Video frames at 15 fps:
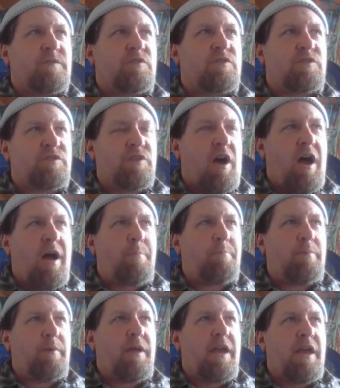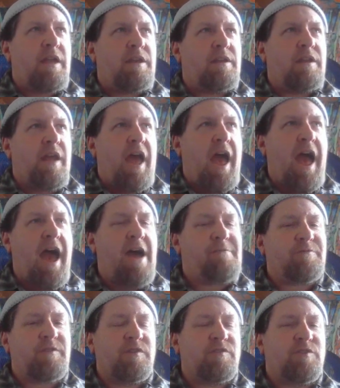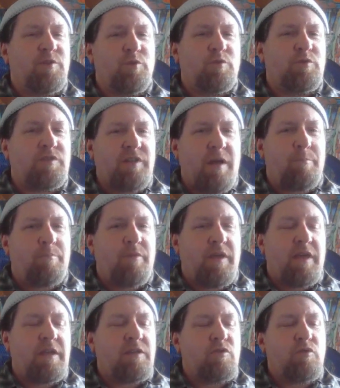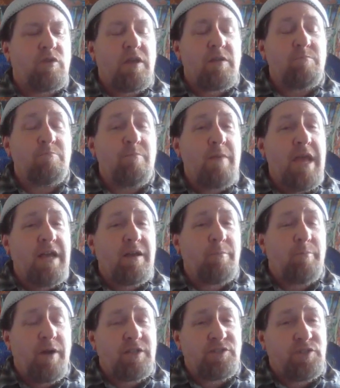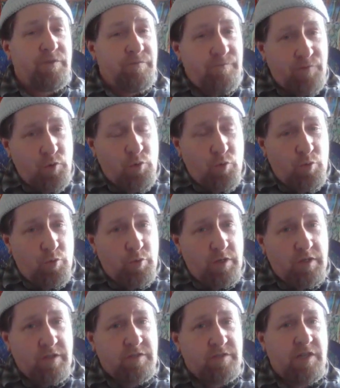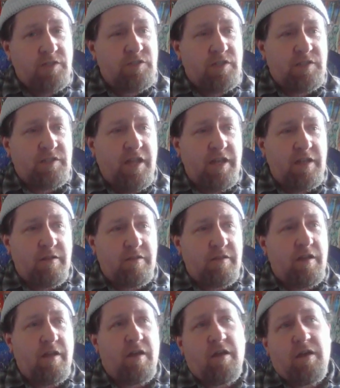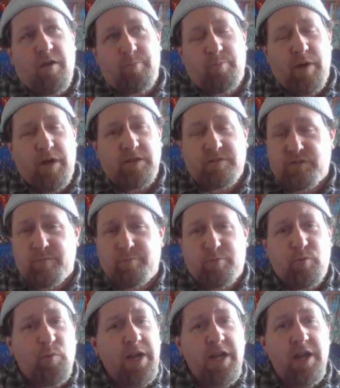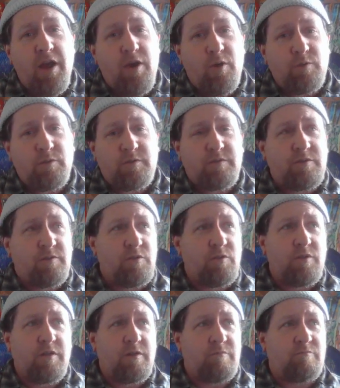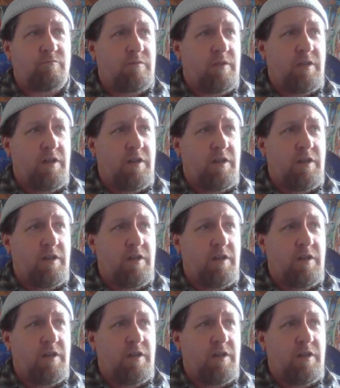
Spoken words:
stop and have to do something, you can make a bunch of food, such as like a bunch of burritos. You could,